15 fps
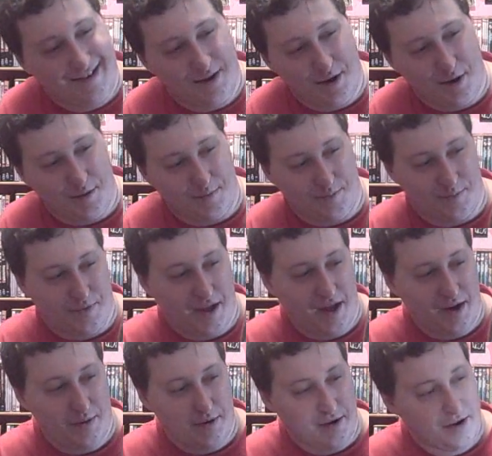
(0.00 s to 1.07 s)
Uh,
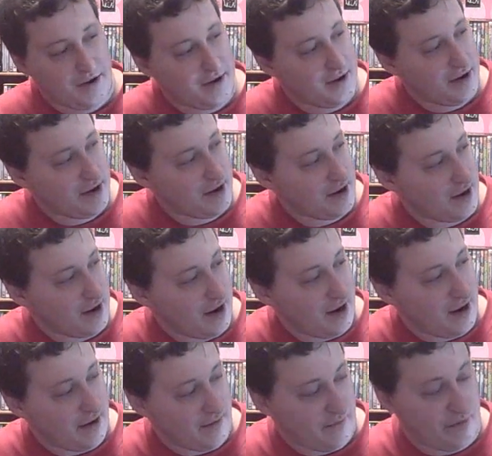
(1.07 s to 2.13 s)
anyway, uh,
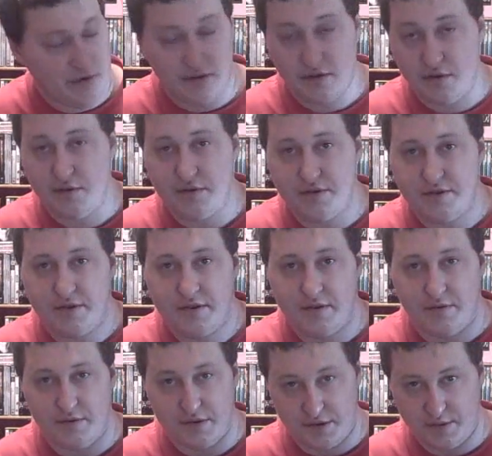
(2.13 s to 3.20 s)
Footloose
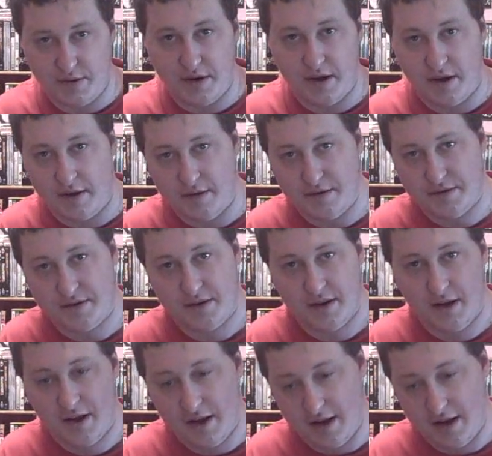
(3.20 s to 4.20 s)
was three dollars.